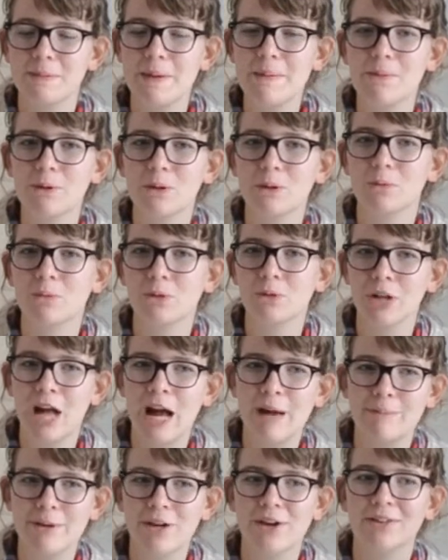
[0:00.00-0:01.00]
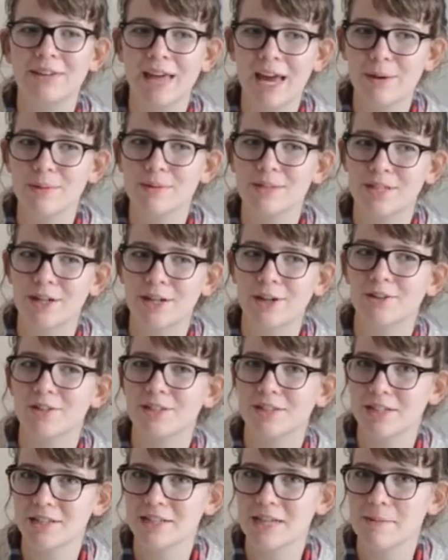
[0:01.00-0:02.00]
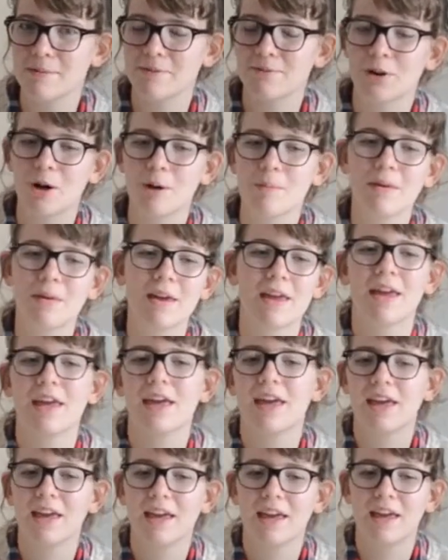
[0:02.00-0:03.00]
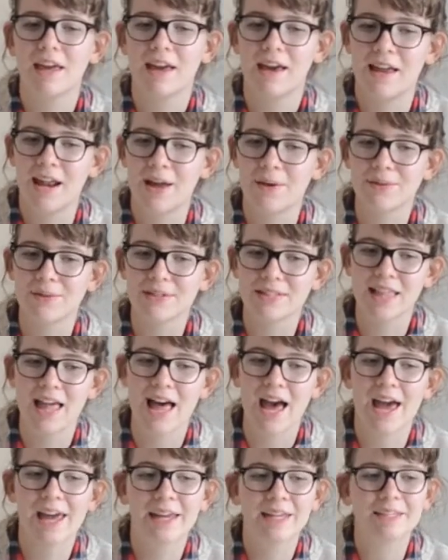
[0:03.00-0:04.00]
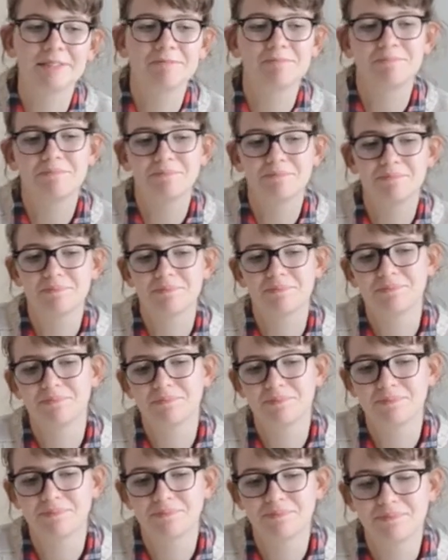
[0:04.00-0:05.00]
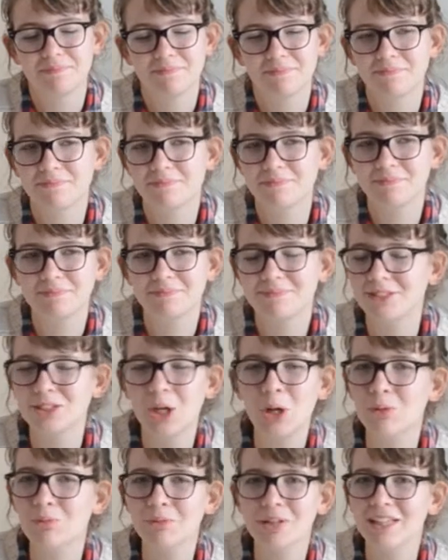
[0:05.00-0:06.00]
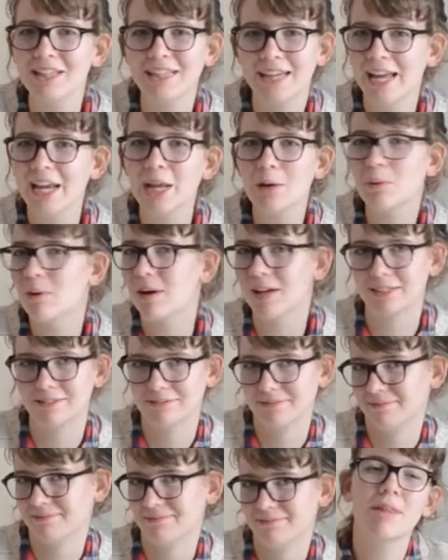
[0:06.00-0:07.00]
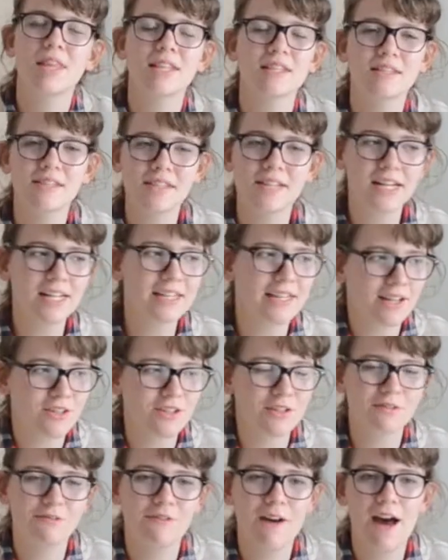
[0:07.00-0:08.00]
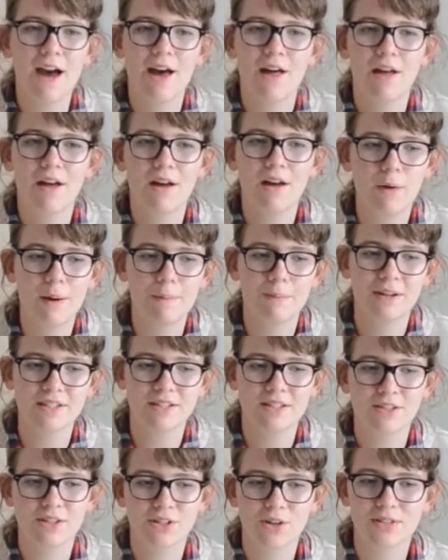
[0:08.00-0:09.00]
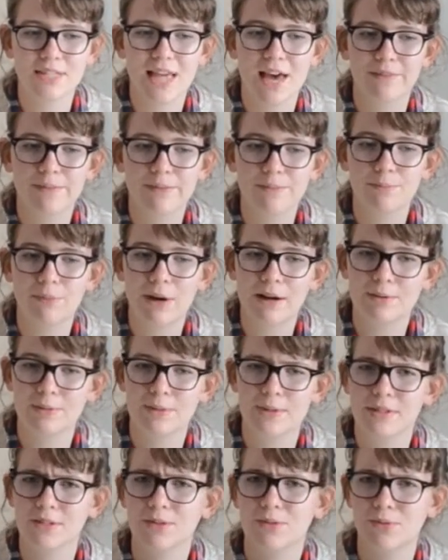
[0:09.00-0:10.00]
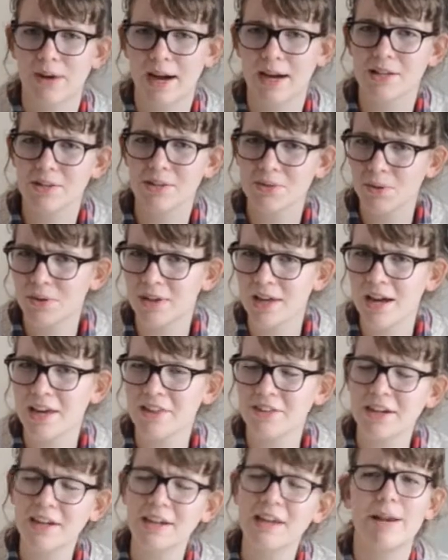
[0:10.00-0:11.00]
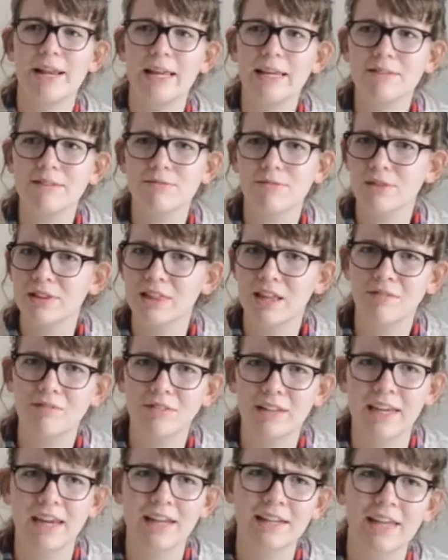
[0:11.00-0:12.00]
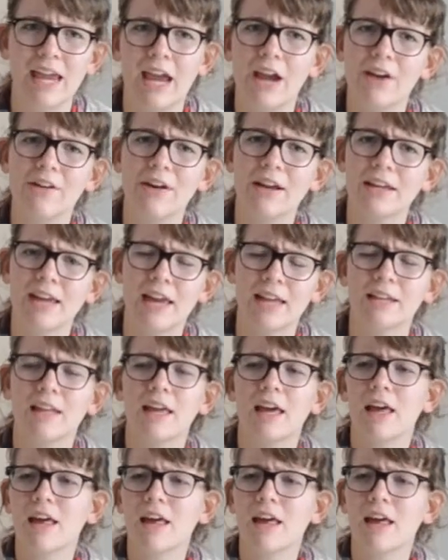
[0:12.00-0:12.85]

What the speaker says: people would I be okay with sitting across the dinner table from? And I was like, not really anyone. But there's a scene in Catching Fire where President Snow's having breakfast with his granddaughter, I think, and he's lovely and caring and